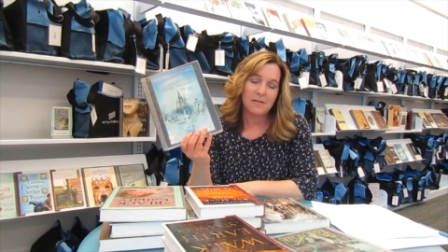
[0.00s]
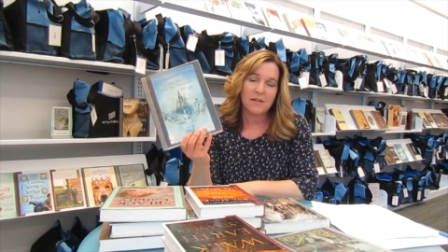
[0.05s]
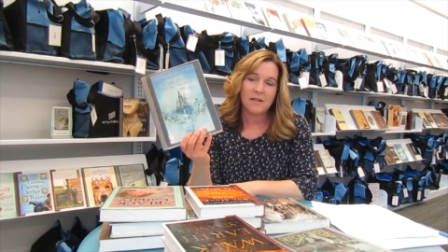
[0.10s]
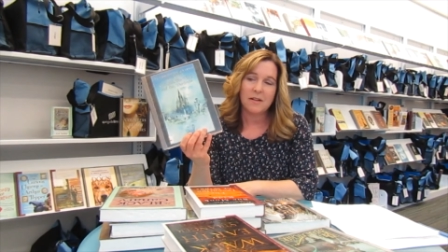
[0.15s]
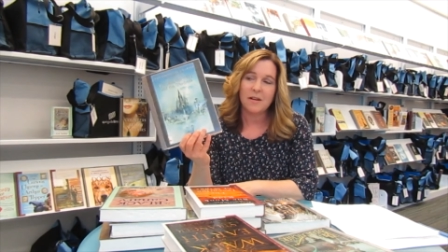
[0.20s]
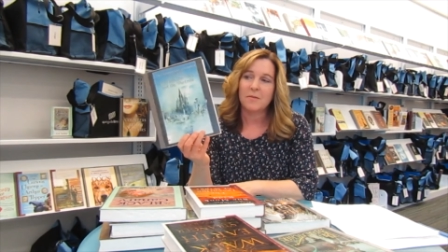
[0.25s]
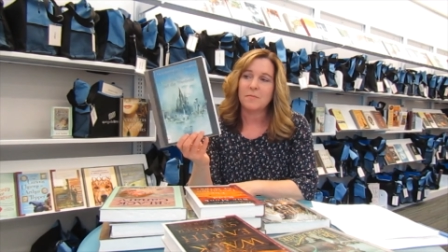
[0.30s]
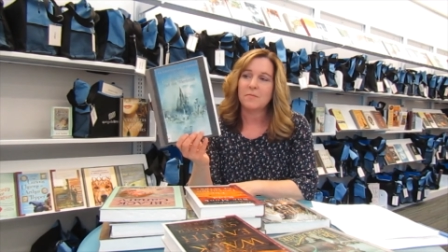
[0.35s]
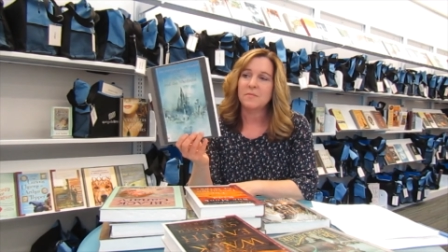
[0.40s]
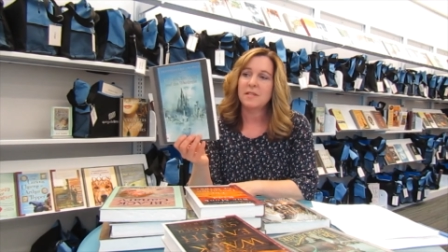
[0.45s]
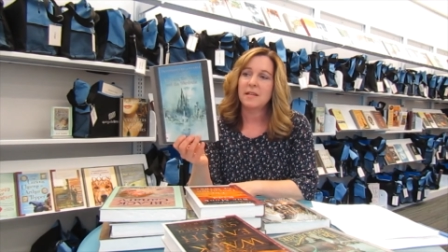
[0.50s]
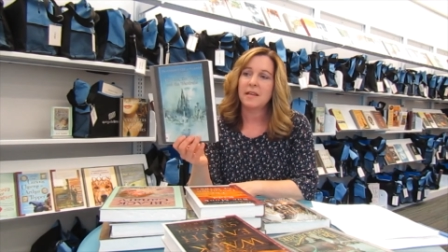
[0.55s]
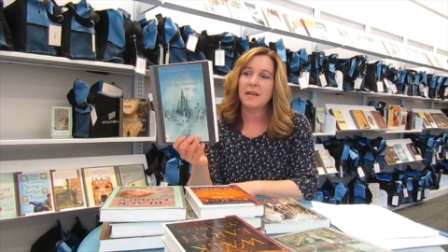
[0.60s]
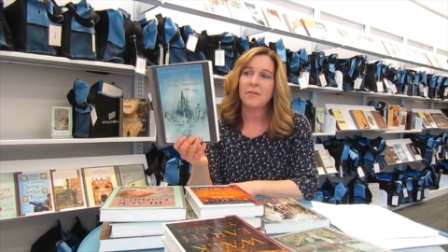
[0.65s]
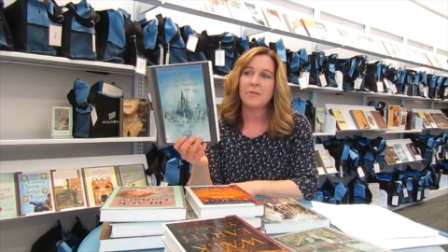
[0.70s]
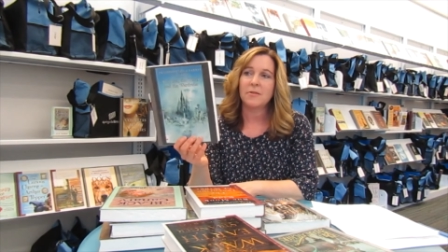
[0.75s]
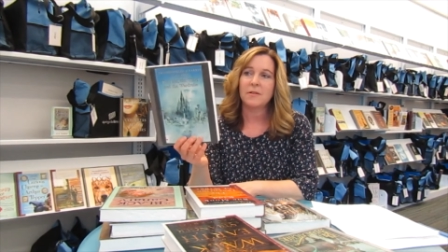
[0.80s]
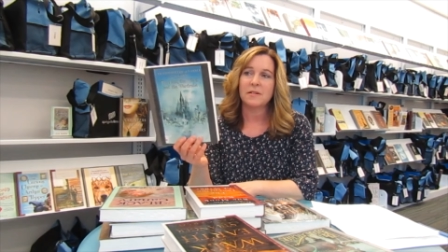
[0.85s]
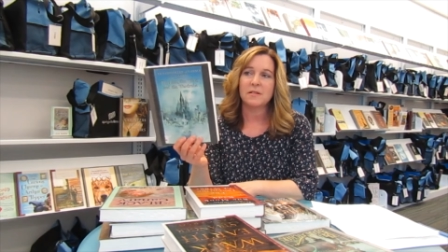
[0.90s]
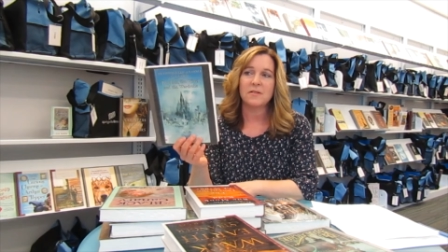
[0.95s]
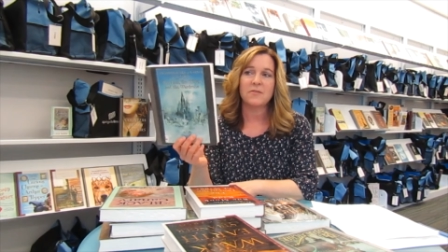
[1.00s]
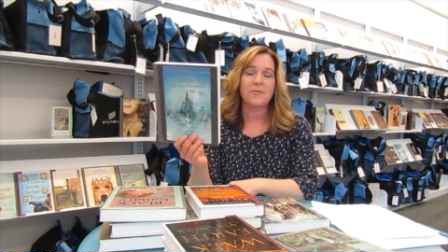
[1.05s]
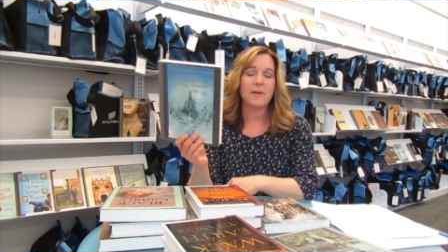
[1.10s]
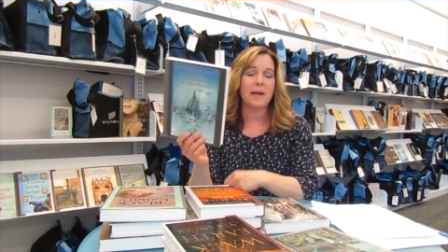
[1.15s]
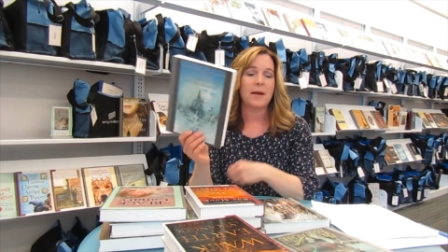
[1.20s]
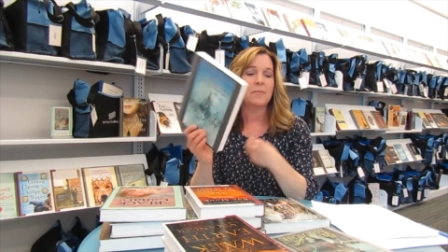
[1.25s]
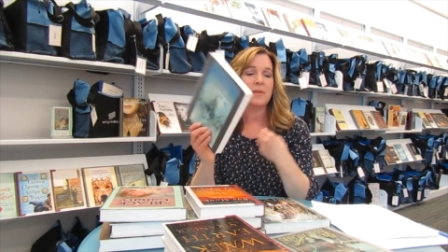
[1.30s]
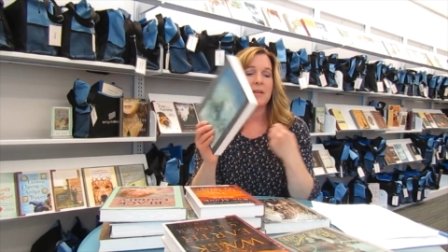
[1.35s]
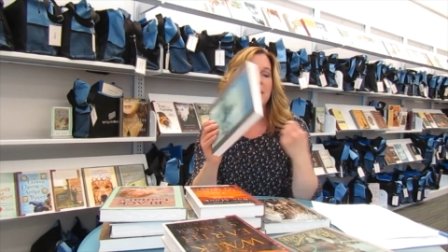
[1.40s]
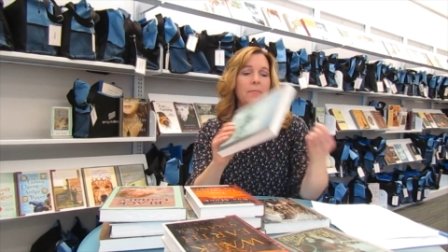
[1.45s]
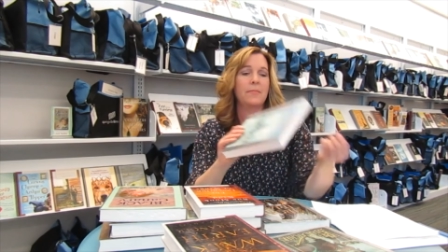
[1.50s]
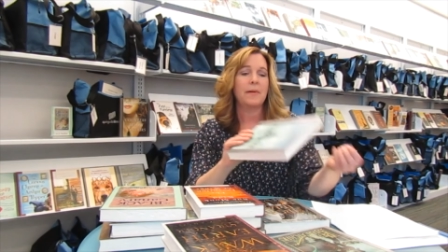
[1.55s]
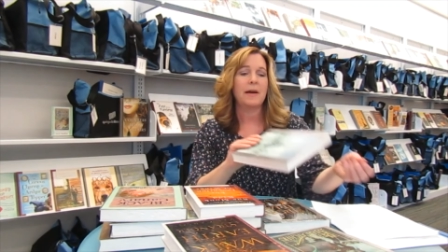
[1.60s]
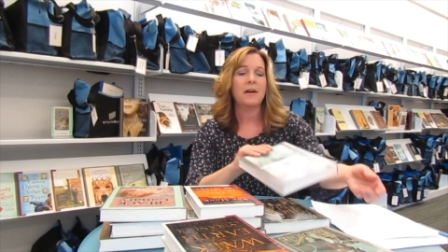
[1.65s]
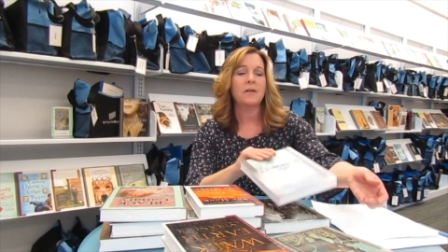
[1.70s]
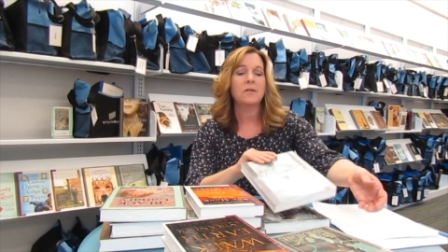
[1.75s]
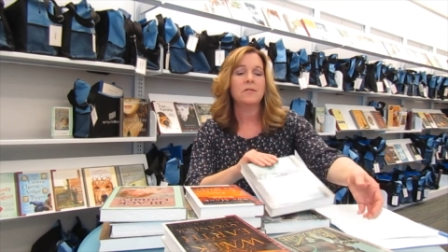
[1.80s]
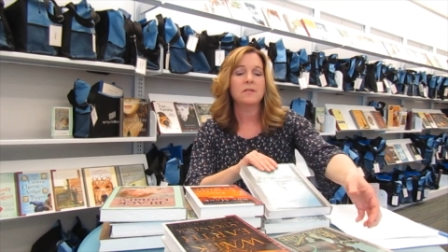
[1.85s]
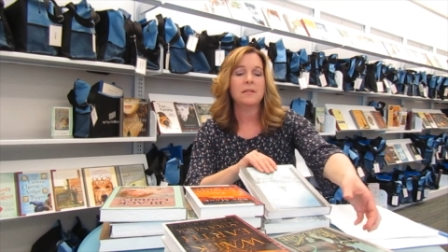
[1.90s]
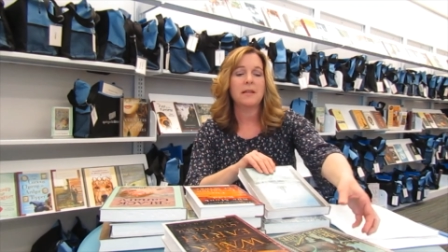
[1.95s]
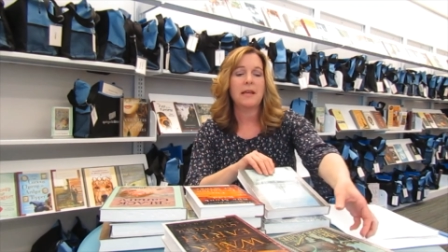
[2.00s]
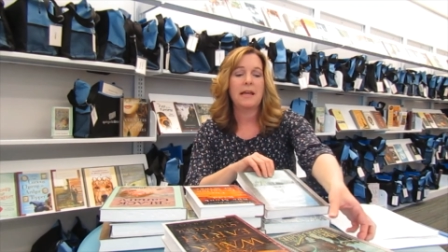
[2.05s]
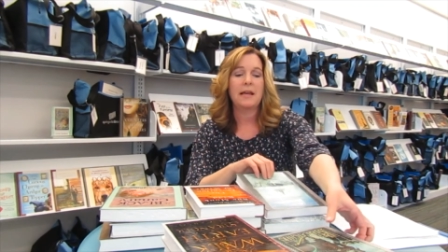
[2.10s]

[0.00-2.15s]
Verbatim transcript: um, together as a family about?